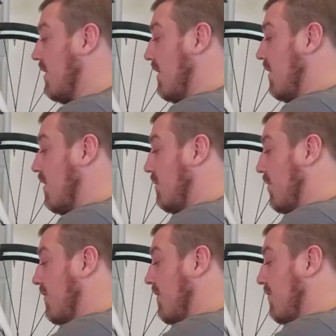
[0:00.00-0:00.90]
that you could
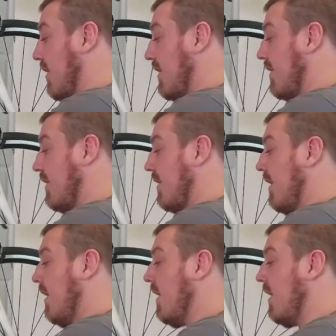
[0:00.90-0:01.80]
bolt these right in,
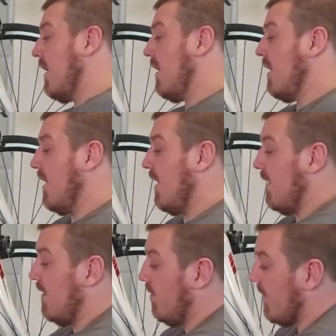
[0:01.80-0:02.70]
and
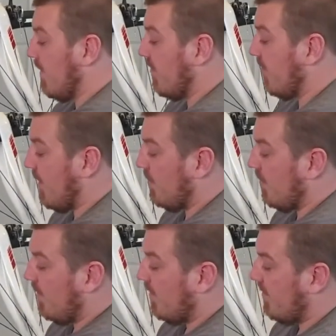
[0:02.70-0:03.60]
then you run the strap through
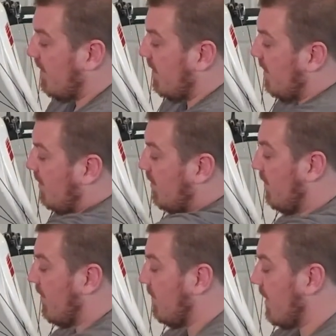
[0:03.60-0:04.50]
this slit and all the
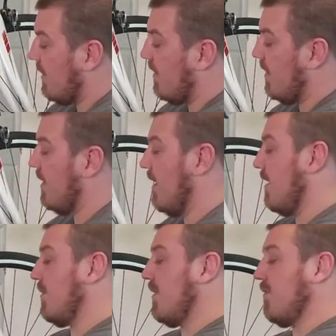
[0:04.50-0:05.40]
way around, and
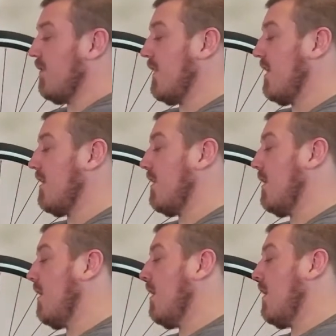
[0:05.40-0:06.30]
I'll be doing that.
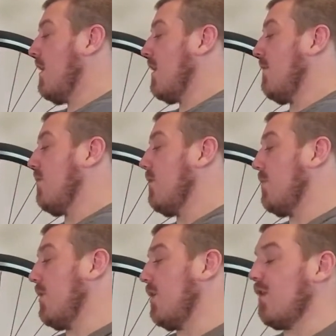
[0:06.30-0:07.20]
Gives you the
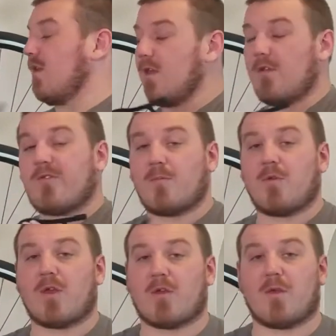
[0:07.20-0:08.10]
ability to like
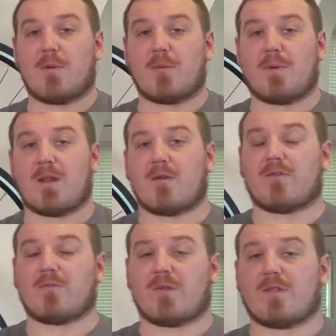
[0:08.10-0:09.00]
simulate clip-in
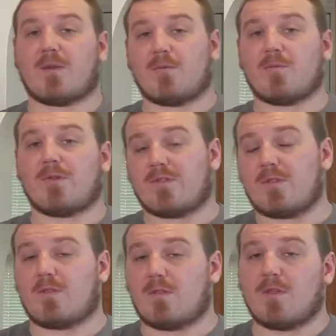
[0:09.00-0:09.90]
pedals with
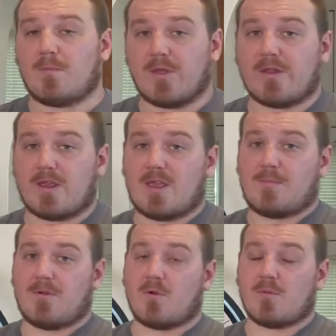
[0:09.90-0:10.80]
the ability to keep
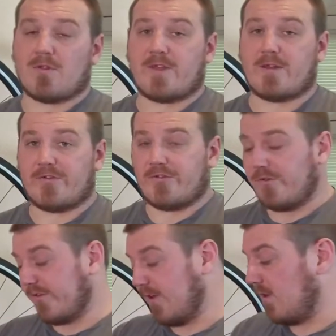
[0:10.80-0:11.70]
your normal tennis
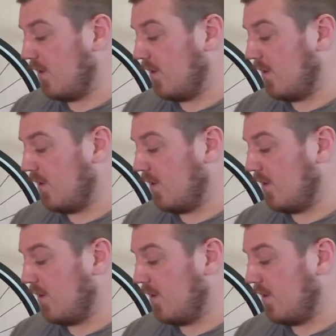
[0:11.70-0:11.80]
shoes on.